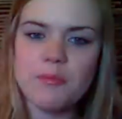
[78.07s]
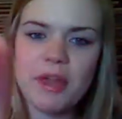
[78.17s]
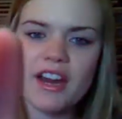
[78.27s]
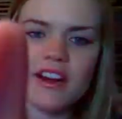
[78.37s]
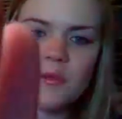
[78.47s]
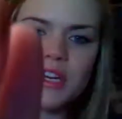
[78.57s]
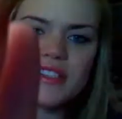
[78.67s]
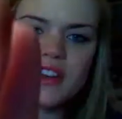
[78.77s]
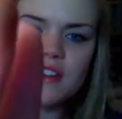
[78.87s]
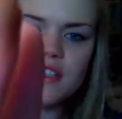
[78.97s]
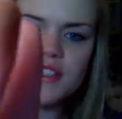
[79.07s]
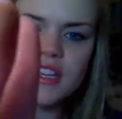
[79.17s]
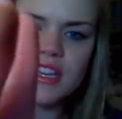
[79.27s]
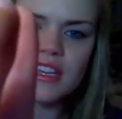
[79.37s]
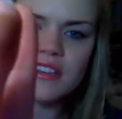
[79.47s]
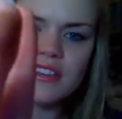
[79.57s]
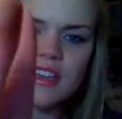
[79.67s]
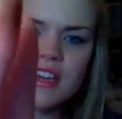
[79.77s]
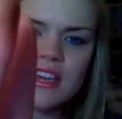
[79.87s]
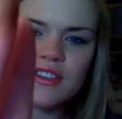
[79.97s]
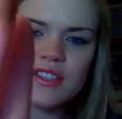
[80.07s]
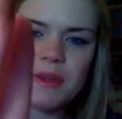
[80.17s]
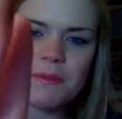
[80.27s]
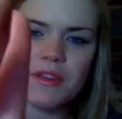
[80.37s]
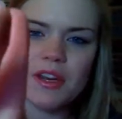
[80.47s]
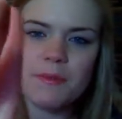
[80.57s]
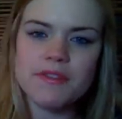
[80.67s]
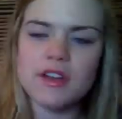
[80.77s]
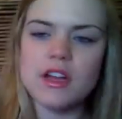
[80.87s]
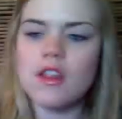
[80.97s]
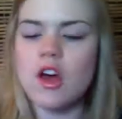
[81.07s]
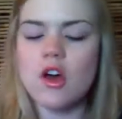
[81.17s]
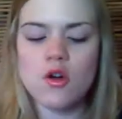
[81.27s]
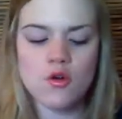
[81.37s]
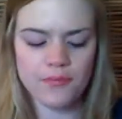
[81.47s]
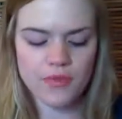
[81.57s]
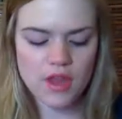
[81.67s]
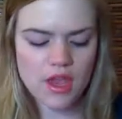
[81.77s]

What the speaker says: apparent when it's on the skin. Just maybe a little bit of a glow.